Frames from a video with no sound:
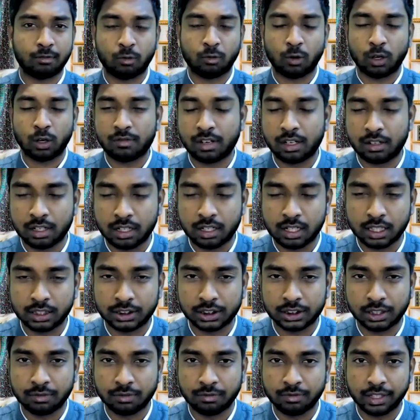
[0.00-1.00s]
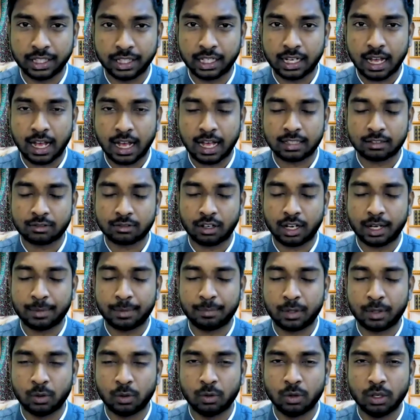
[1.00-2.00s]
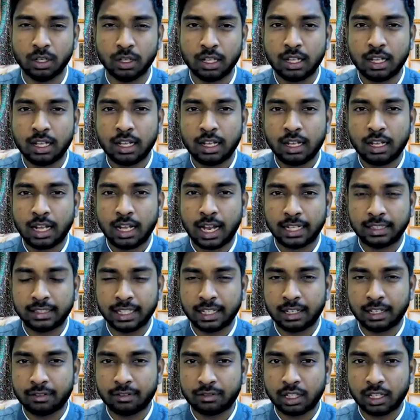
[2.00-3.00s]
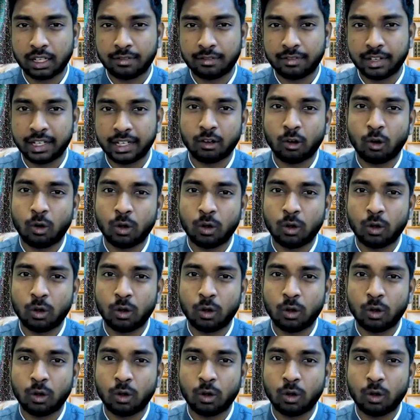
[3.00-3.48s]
whatever religion we ascribe to, at the end of the day, we